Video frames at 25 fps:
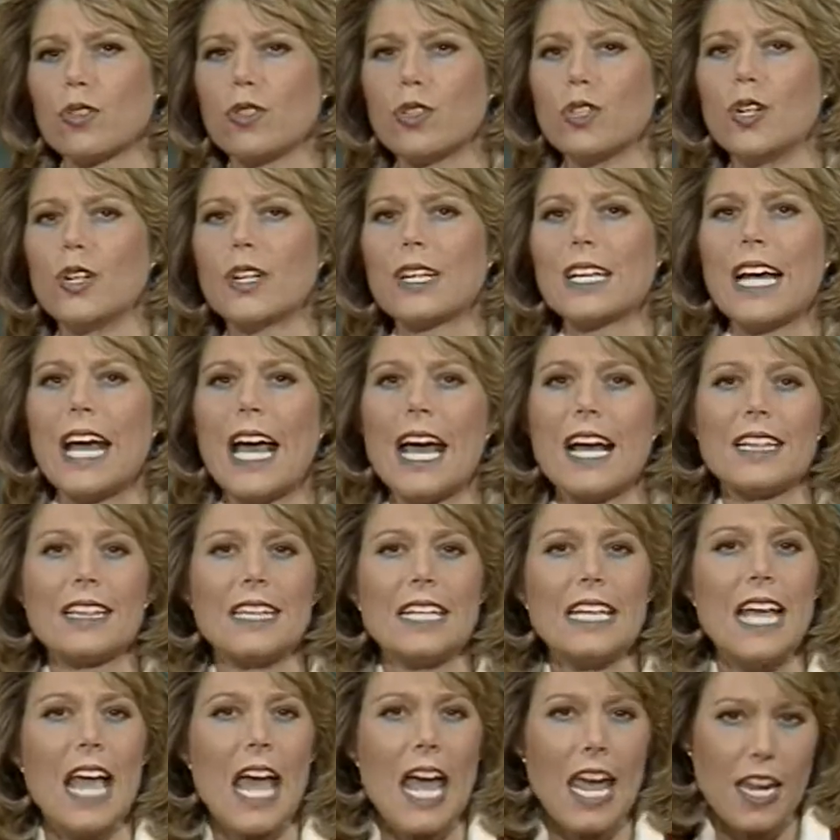look at
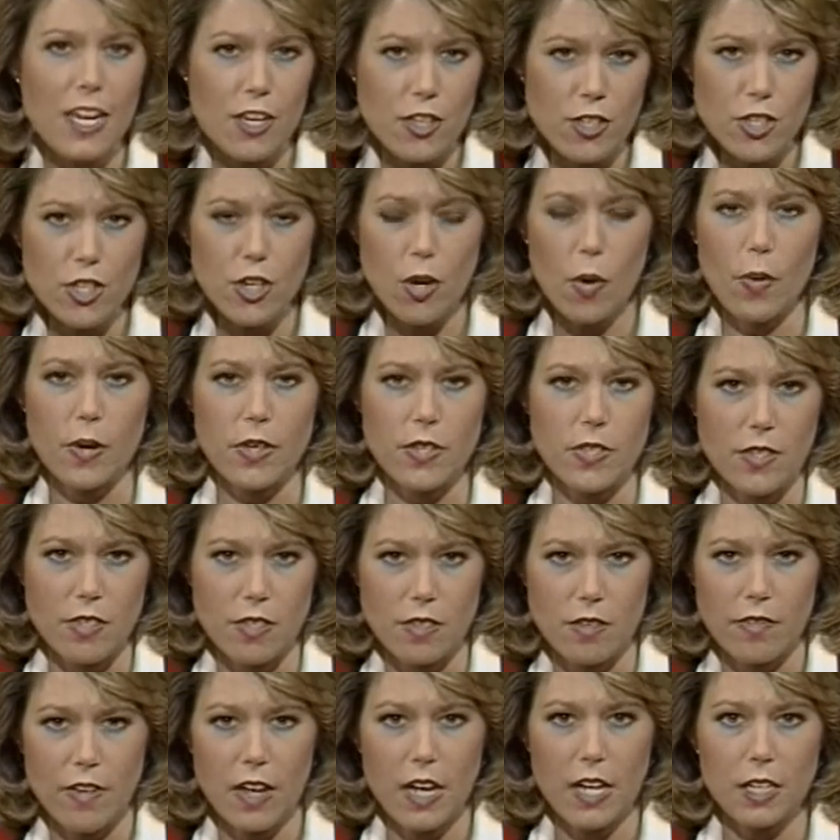the 8 choices
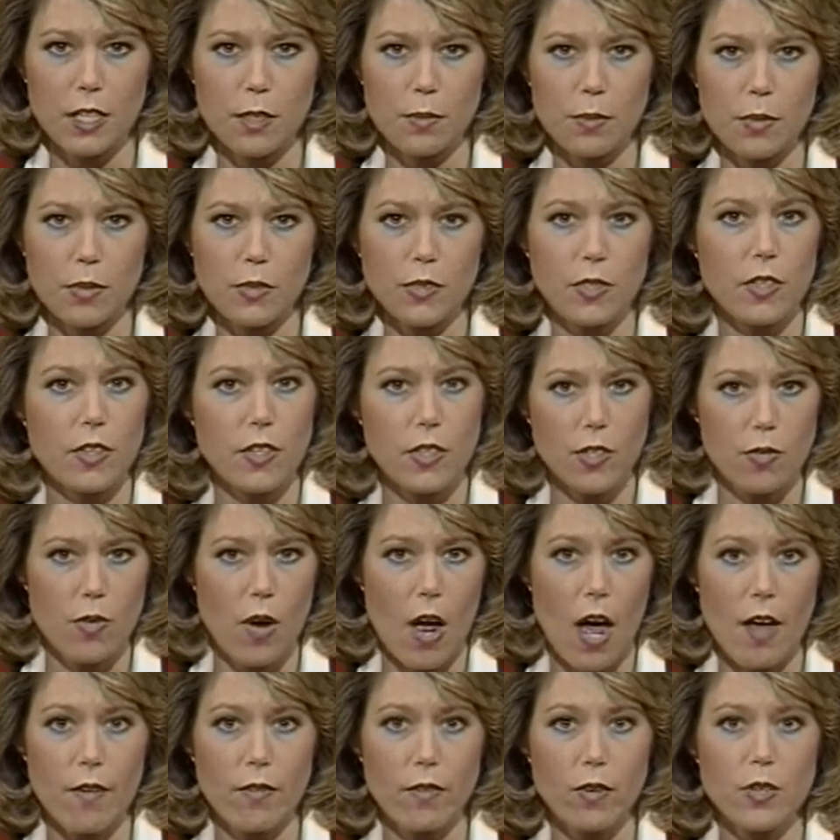available to the
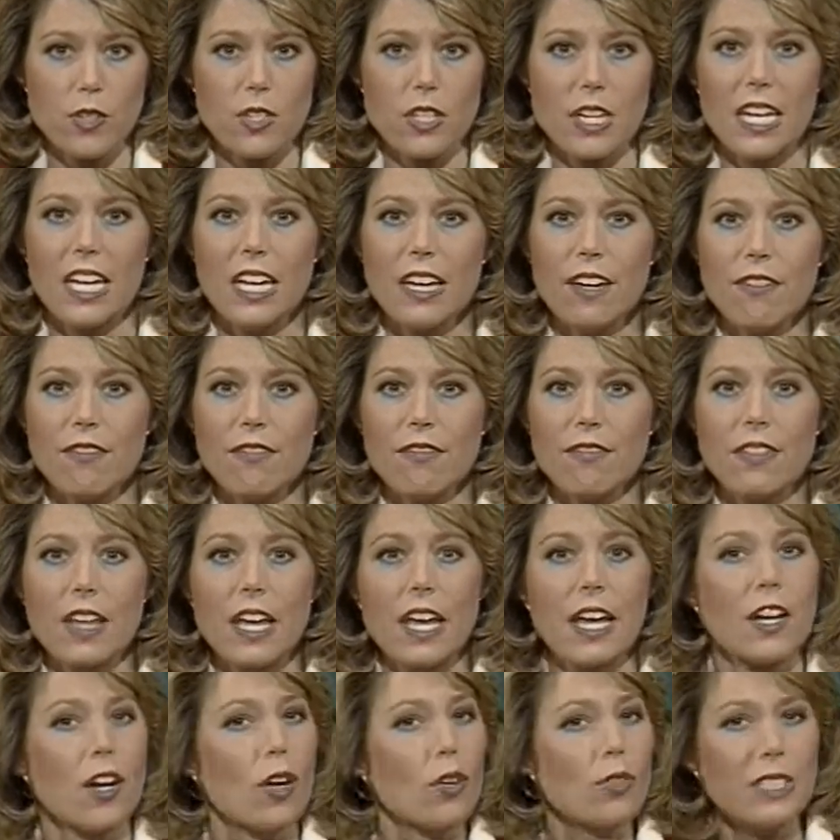drivers if they
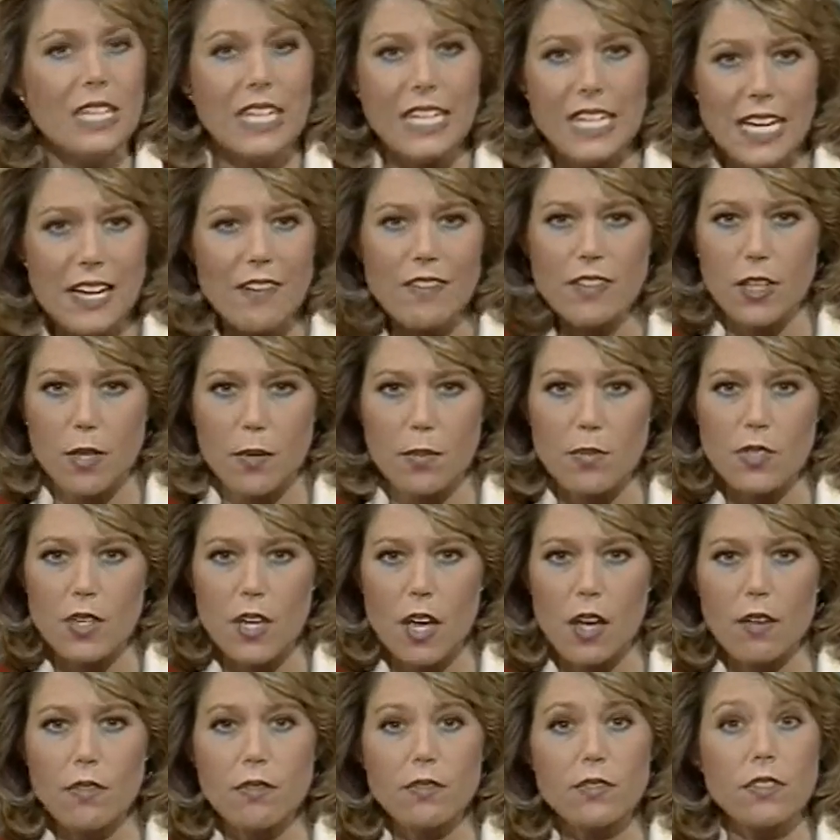had only given
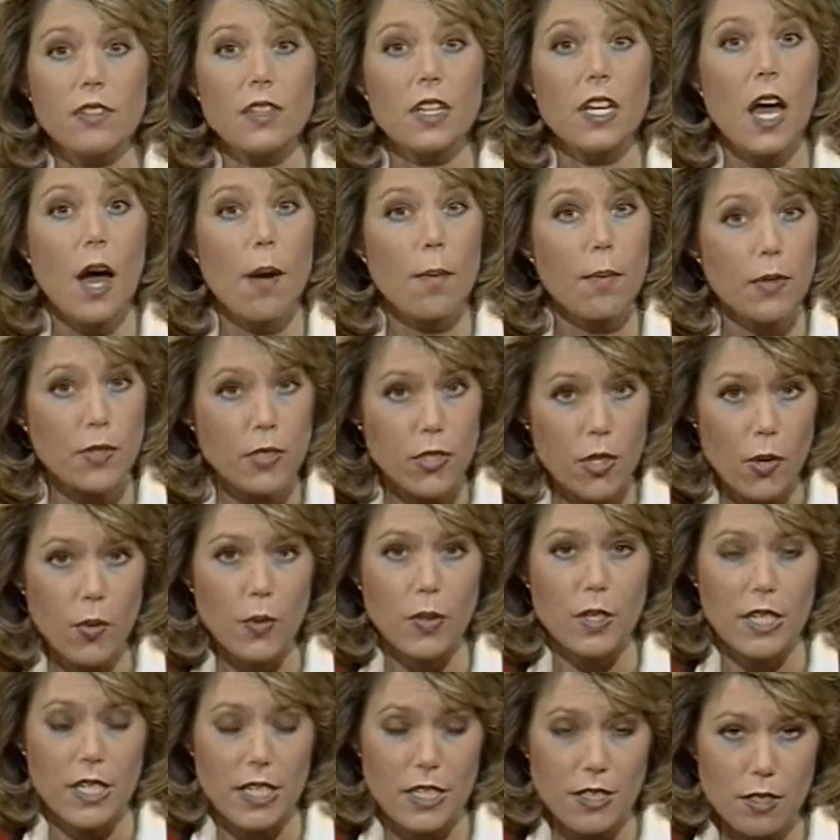themselves the
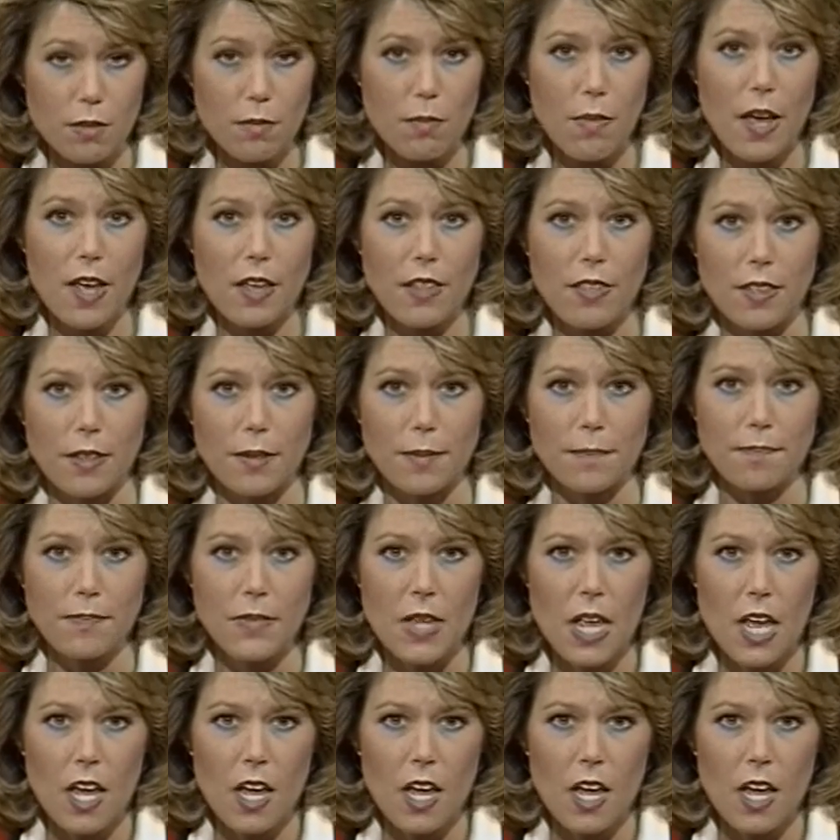opportunity to make them.